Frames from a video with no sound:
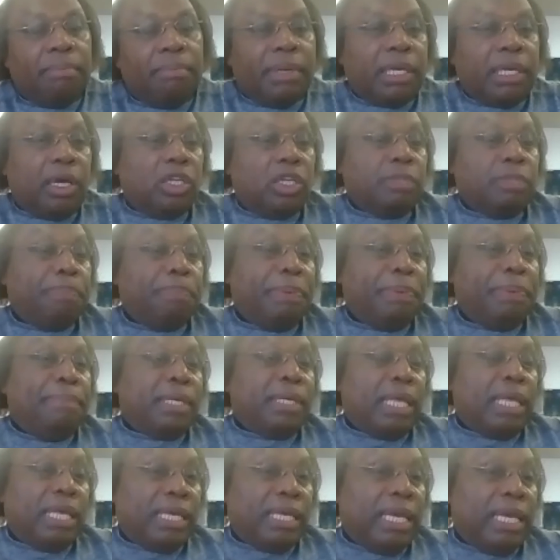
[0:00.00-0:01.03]
Because
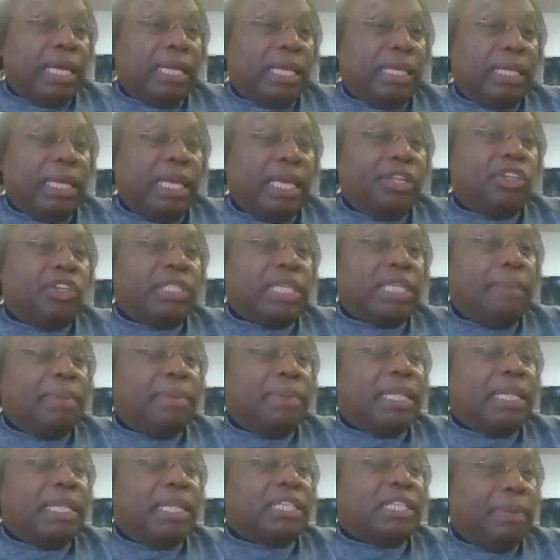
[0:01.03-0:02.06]
people can get
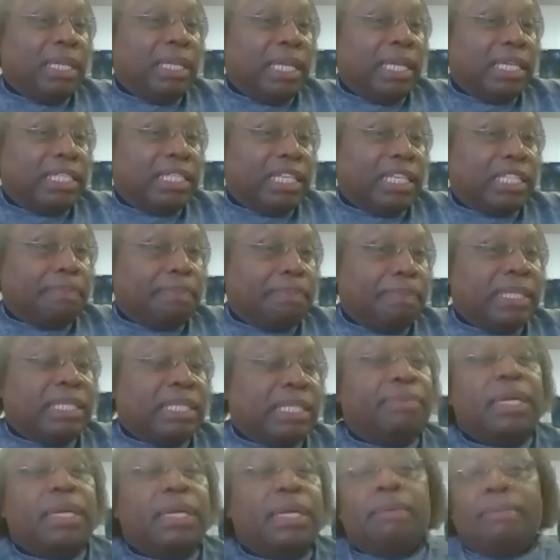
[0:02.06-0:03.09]
entertainment that's going to be less
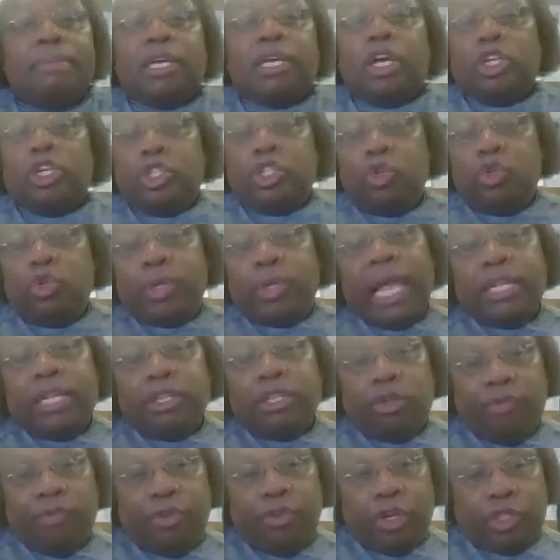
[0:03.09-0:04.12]
expensive because you
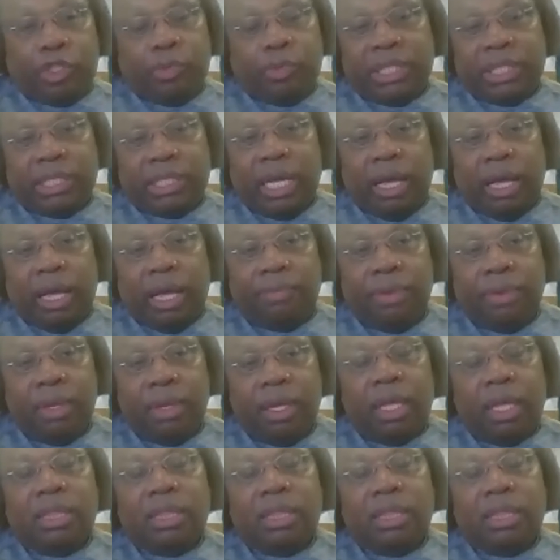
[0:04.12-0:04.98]
can do virtual stuff.